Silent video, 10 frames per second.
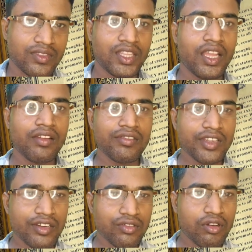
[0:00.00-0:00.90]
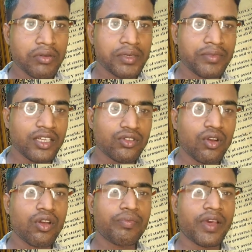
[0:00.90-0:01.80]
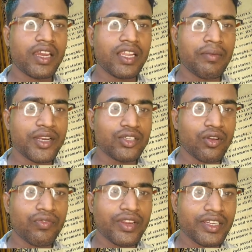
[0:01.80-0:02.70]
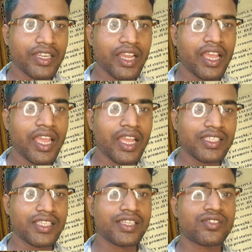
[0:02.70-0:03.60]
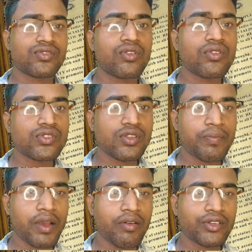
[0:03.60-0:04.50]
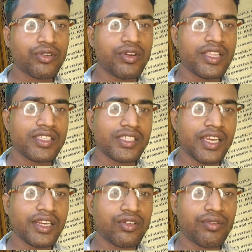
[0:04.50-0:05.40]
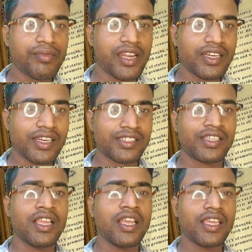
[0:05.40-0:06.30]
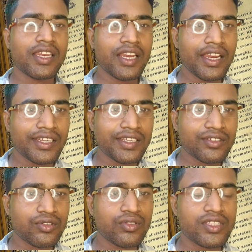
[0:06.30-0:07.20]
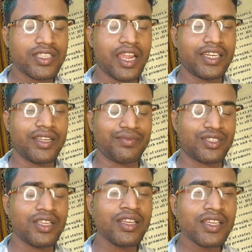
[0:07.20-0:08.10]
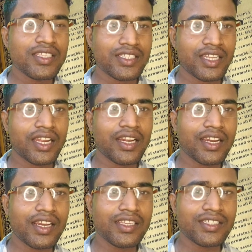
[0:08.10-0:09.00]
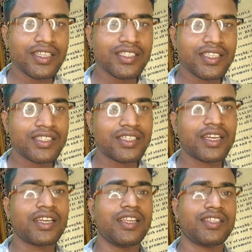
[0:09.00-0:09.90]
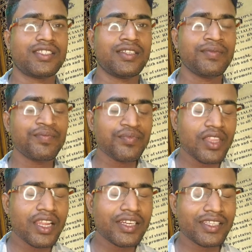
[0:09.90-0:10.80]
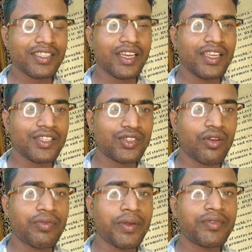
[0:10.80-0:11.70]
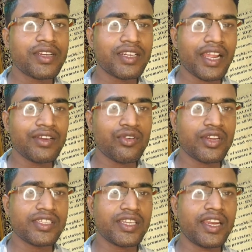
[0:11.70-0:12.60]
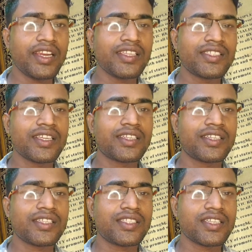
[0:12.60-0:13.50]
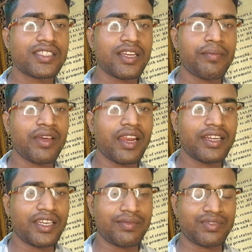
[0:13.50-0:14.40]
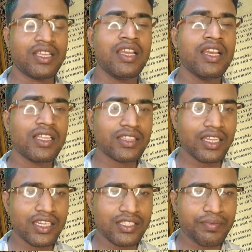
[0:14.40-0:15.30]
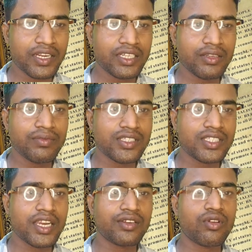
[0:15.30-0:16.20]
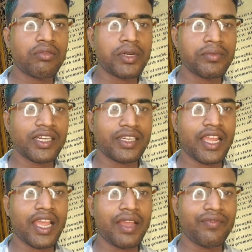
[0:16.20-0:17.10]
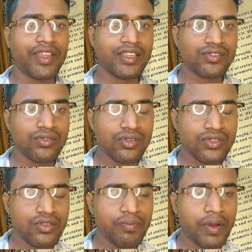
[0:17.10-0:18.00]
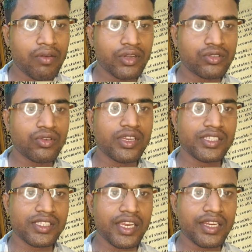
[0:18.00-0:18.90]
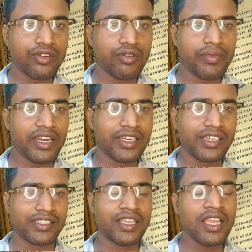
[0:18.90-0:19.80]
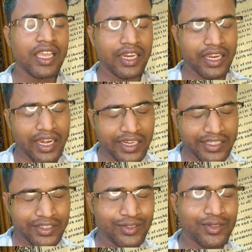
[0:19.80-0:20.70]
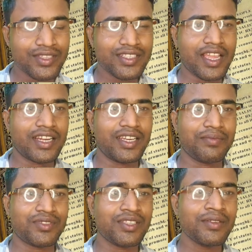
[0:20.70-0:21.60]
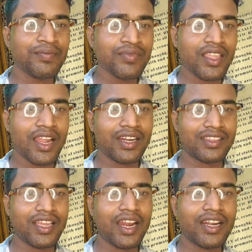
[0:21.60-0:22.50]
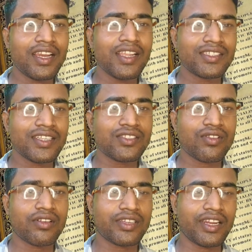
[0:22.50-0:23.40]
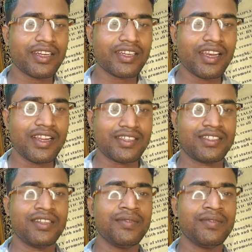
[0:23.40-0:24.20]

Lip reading: The Union Government or Parliament of India has exclusive power to legislate on matters relating to these items. Second list is state list. It is a list of 59 originally 66 number items. The respective state government have exclusive power to legislate on matters relating to these items. And third list is concurrent list.